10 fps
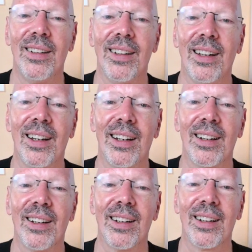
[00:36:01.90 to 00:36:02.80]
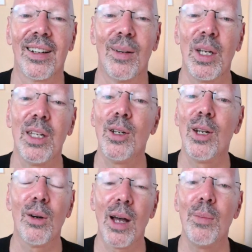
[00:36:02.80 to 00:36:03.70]
Yeah. But you
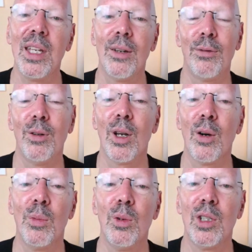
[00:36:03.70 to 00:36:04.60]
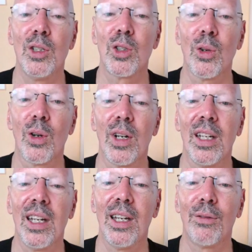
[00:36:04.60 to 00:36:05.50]
know, I mean, if you know Muji's
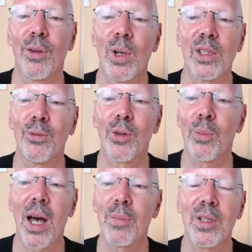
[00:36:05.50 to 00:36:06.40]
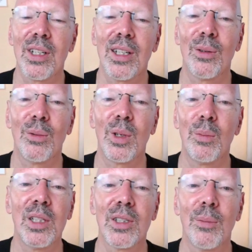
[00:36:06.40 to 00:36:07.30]
story, if it wasn't for Papaji, it would have
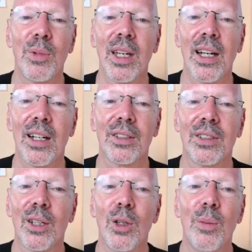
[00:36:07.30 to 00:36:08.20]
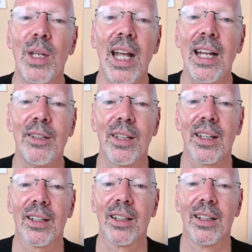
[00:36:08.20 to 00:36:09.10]
been something else. It could have been anything,
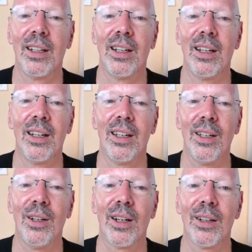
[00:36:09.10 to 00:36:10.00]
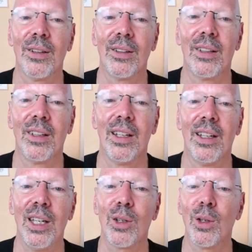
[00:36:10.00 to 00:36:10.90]
you know?
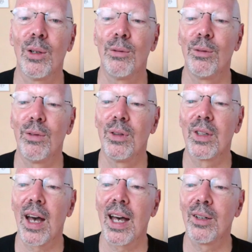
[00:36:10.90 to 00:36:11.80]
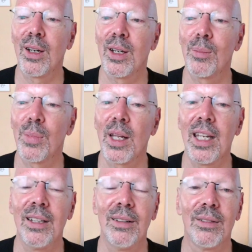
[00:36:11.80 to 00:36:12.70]
He could have gotten on a
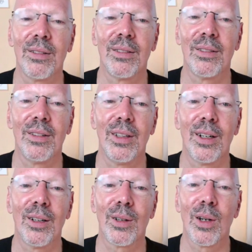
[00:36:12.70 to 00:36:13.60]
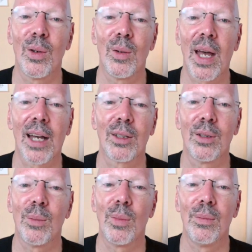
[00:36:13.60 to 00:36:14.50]
plane, you know, going back
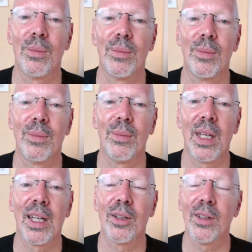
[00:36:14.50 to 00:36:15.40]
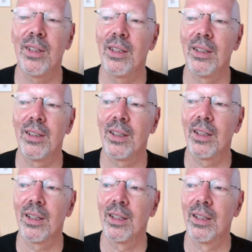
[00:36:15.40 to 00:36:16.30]
to England, and uh,